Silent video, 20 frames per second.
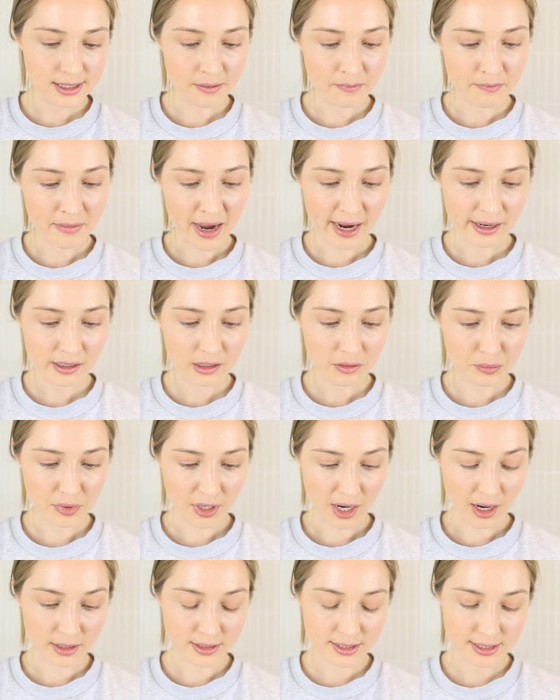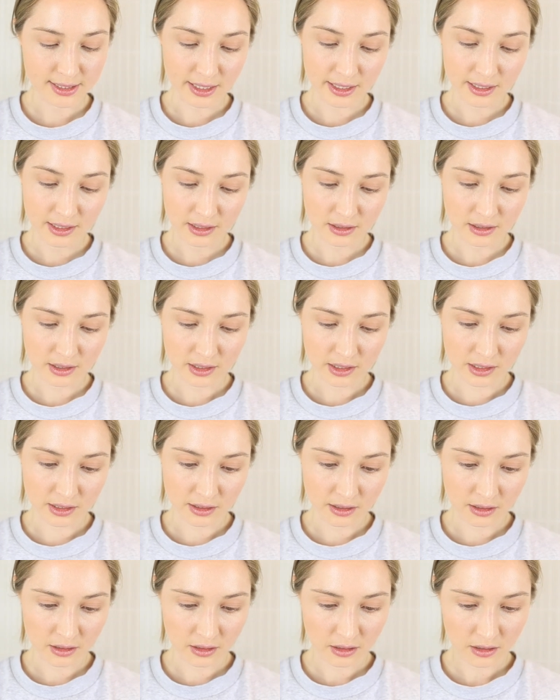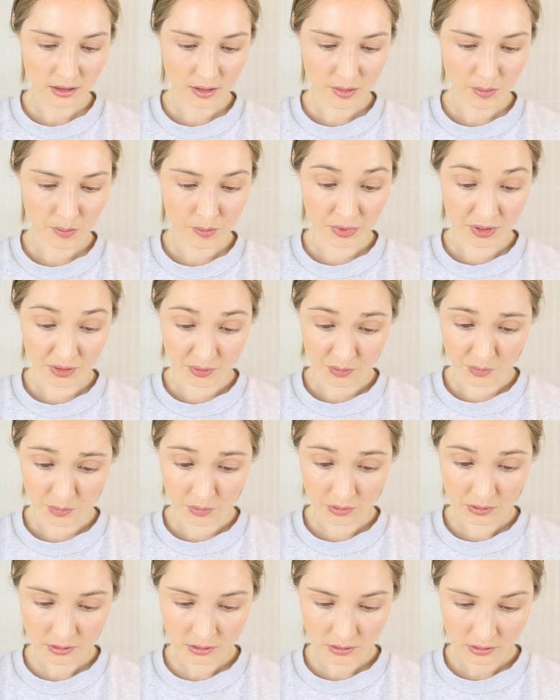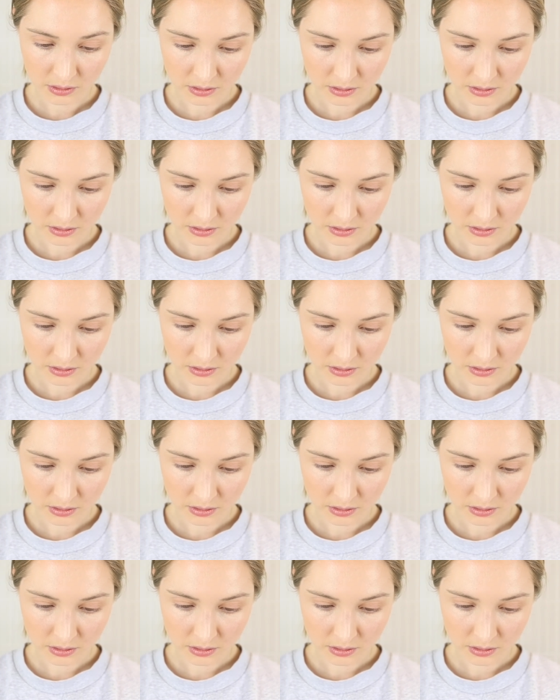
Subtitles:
the MAC brow set in Beguille,